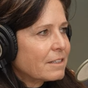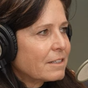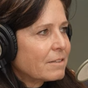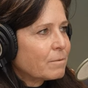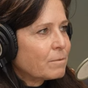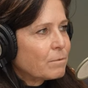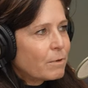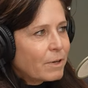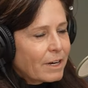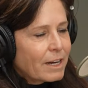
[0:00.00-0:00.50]

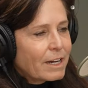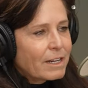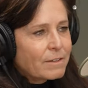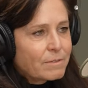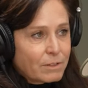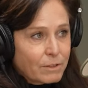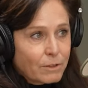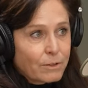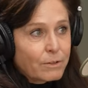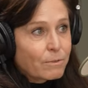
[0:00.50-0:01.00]
what I
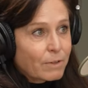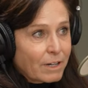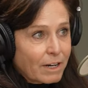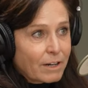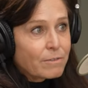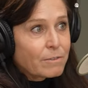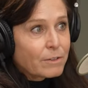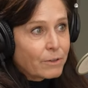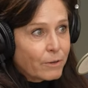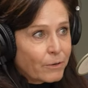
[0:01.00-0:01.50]
have learned what
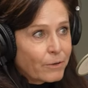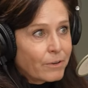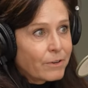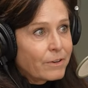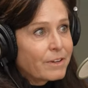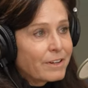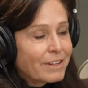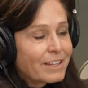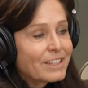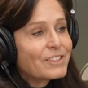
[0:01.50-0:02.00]
I have
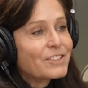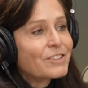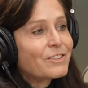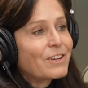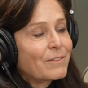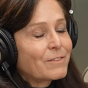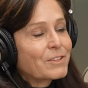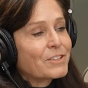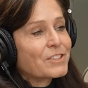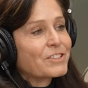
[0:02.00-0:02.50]
learned is
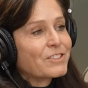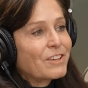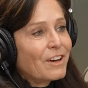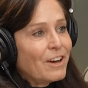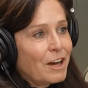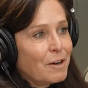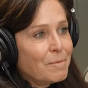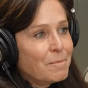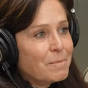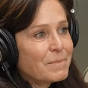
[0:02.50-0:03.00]
you have to
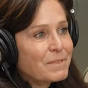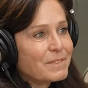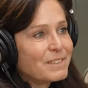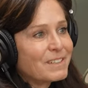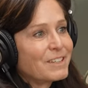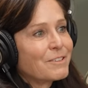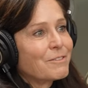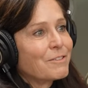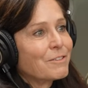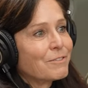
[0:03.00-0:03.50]
stop
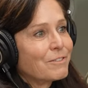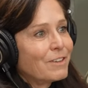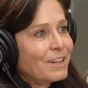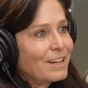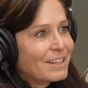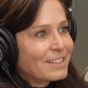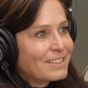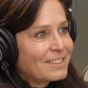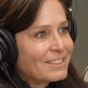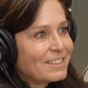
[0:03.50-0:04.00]
and
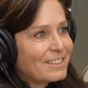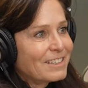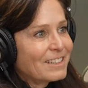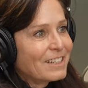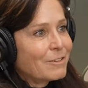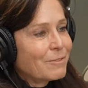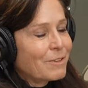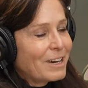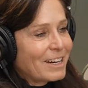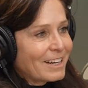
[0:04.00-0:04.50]
reflect
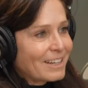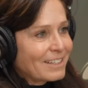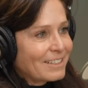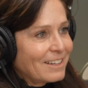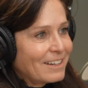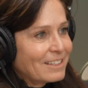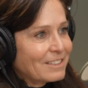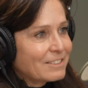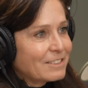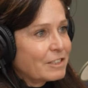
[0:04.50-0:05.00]
and
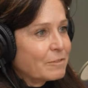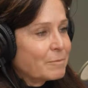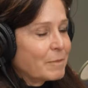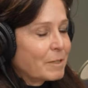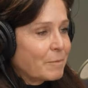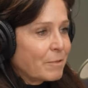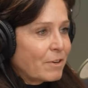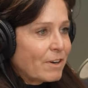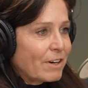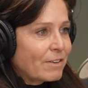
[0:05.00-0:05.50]
recognize that you've
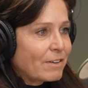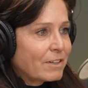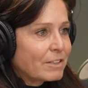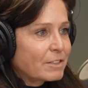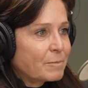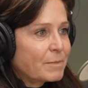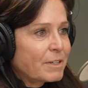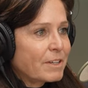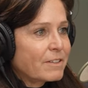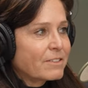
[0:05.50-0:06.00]
made
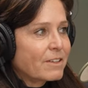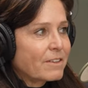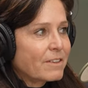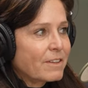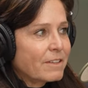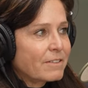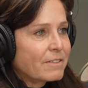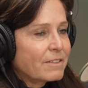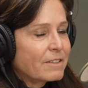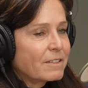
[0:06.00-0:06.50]
progress because I
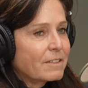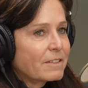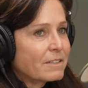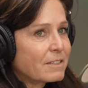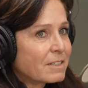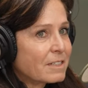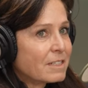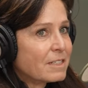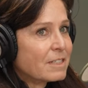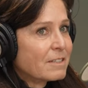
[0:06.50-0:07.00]
think the
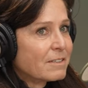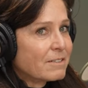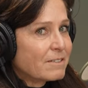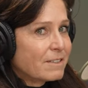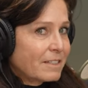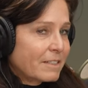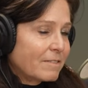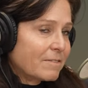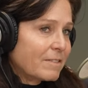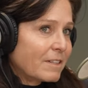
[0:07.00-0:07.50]

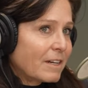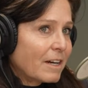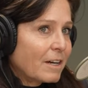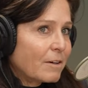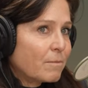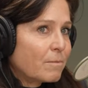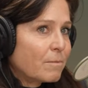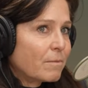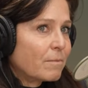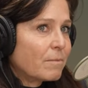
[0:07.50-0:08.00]
thing that
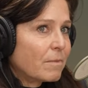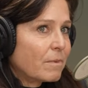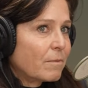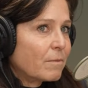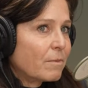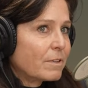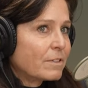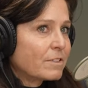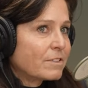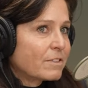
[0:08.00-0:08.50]
I
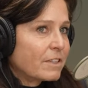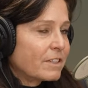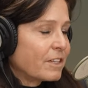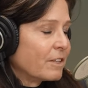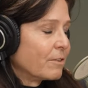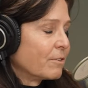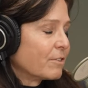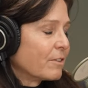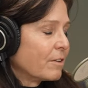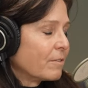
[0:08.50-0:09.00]
was
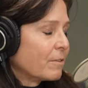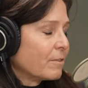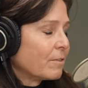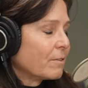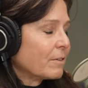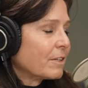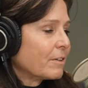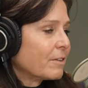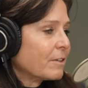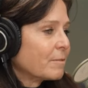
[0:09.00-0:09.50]
accused of
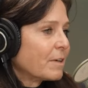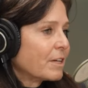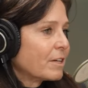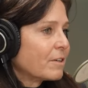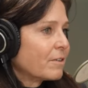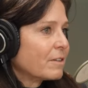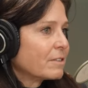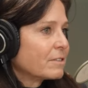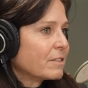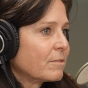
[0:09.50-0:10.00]
earlier in my
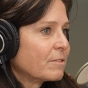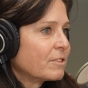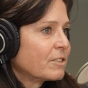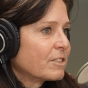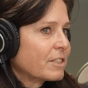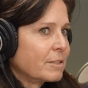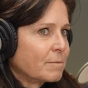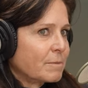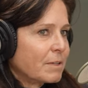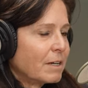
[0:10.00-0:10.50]
career would
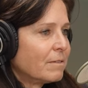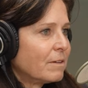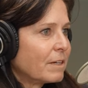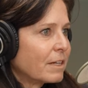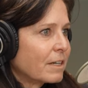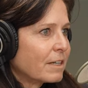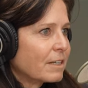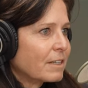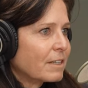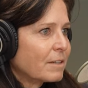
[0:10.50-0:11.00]
just keep
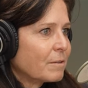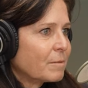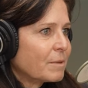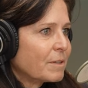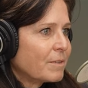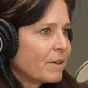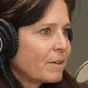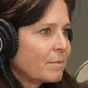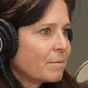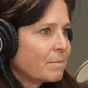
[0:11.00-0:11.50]
going. It would
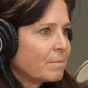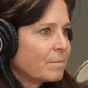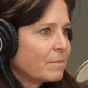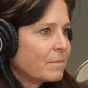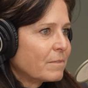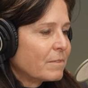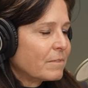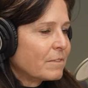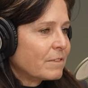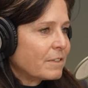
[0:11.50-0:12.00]
be like,
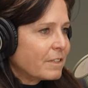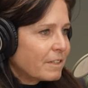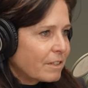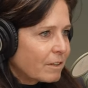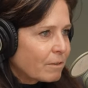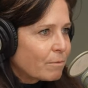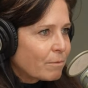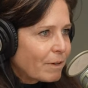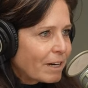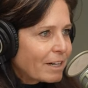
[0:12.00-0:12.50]

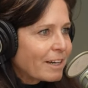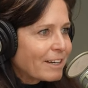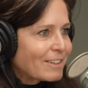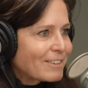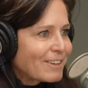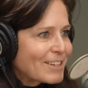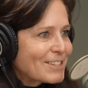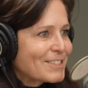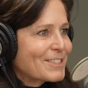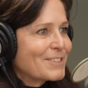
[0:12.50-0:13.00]
you know,
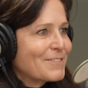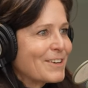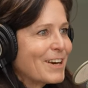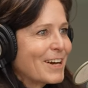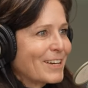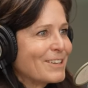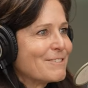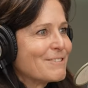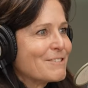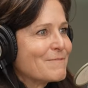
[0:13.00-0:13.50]
recognize the
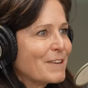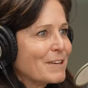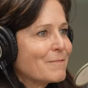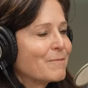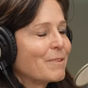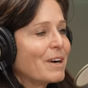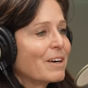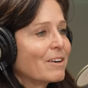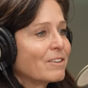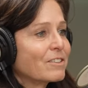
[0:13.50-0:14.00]
fact that we've
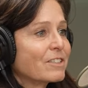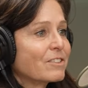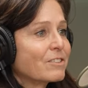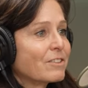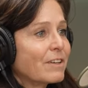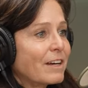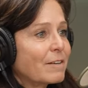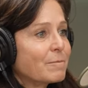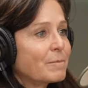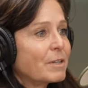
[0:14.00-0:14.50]
made progress
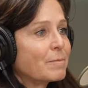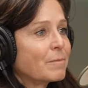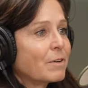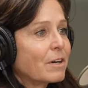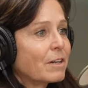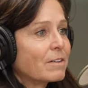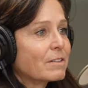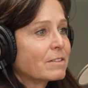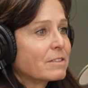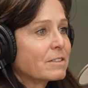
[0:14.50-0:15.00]
because you have made
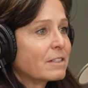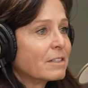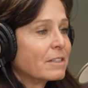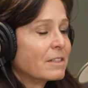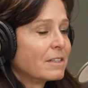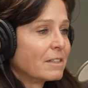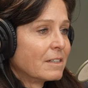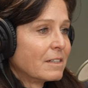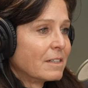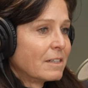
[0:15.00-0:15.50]
progress.
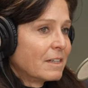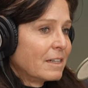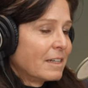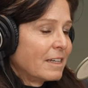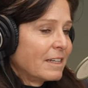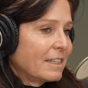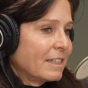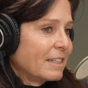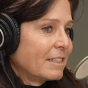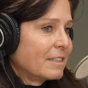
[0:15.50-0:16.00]
Yeah.
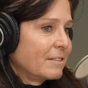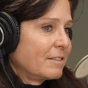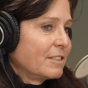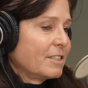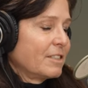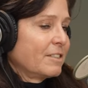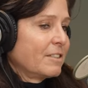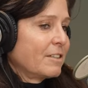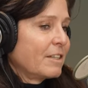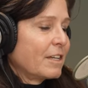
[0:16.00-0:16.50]
And
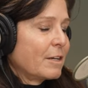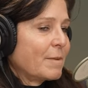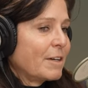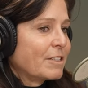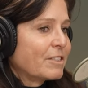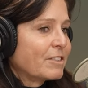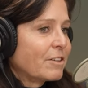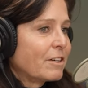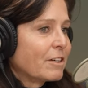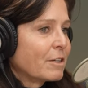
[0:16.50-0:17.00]
this is the thing
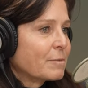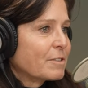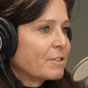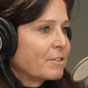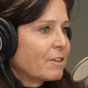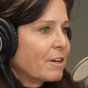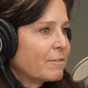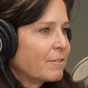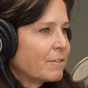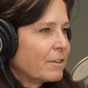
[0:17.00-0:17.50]
about startups.
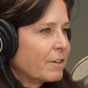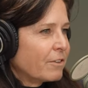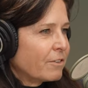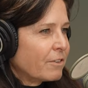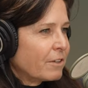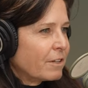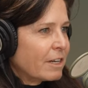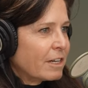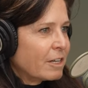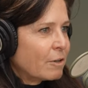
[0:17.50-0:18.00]
They're not
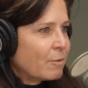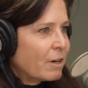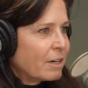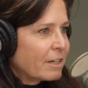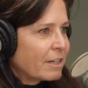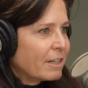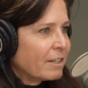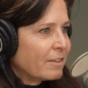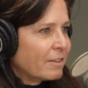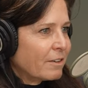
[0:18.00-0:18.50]
finished the day you
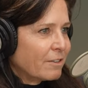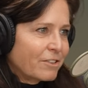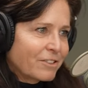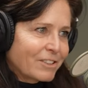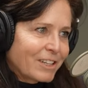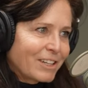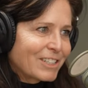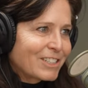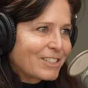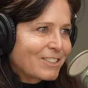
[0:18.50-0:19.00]
walk in, they're
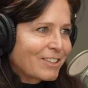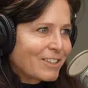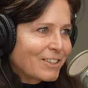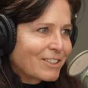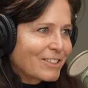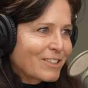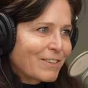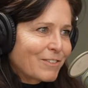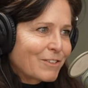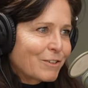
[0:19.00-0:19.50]
just getting
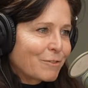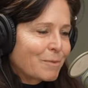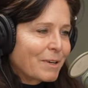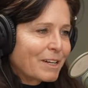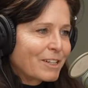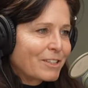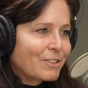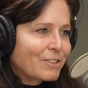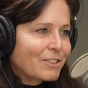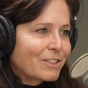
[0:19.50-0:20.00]
started. You have to
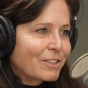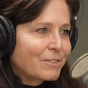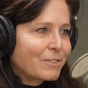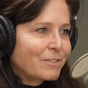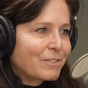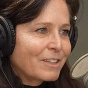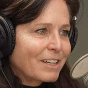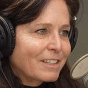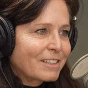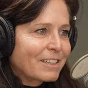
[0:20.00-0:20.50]
remind yourself
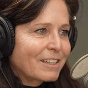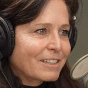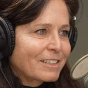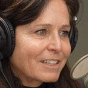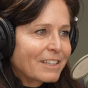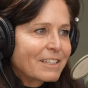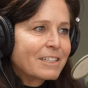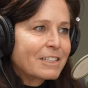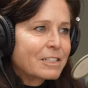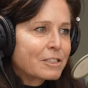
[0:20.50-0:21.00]
of that, like
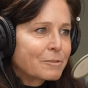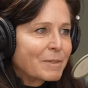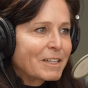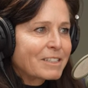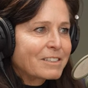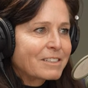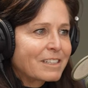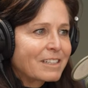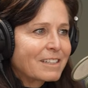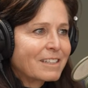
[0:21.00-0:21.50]
that it is
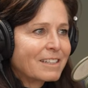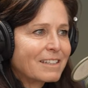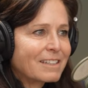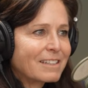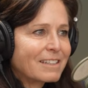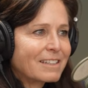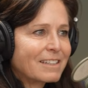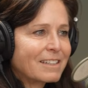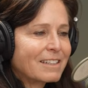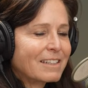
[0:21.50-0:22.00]
messy.
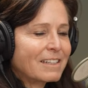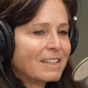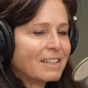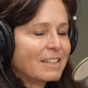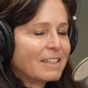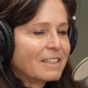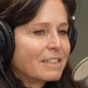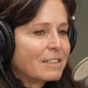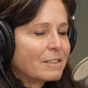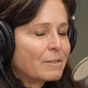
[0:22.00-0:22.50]
Yeah.
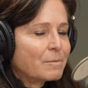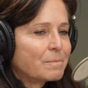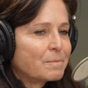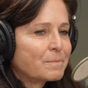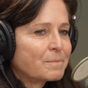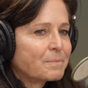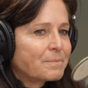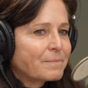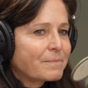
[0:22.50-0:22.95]
Um,